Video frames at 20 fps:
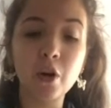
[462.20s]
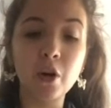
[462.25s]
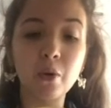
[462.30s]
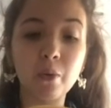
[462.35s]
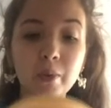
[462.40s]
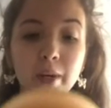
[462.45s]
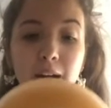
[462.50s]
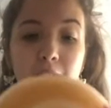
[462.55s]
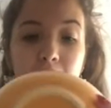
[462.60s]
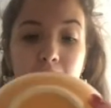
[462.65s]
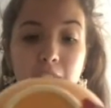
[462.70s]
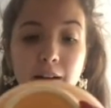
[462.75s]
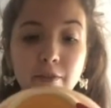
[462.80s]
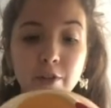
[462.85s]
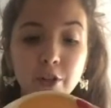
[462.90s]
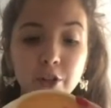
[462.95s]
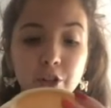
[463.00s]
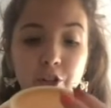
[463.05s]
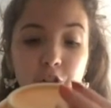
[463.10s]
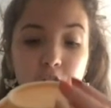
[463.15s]
we have
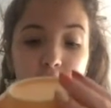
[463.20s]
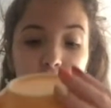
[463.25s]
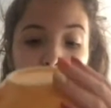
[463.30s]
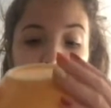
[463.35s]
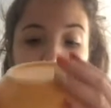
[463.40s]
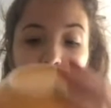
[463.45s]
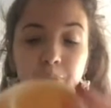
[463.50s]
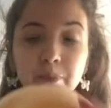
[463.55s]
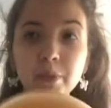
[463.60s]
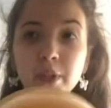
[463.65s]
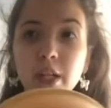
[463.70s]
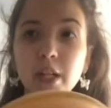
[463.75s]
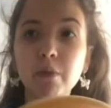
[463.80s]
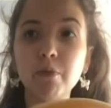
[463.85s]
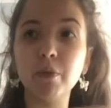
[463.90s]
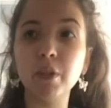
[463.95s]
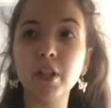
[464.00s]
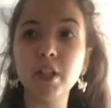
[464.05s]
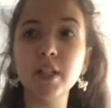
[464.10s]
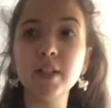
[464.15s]
our sugar in
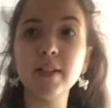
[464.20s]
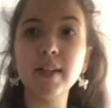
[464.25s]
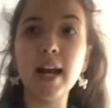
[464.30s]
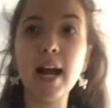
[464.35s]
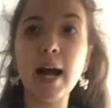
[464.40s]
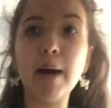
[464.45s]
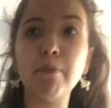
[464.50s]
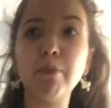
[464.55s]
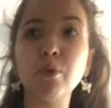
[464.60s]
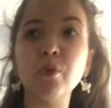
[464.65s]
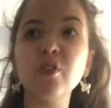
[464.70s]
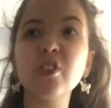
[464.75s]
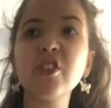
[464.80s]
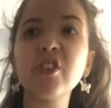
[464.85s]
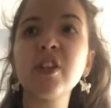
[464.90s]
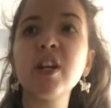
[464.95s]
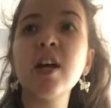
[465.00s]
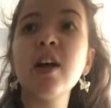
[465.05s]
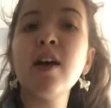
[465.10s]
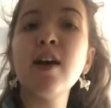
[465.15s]
with these apples,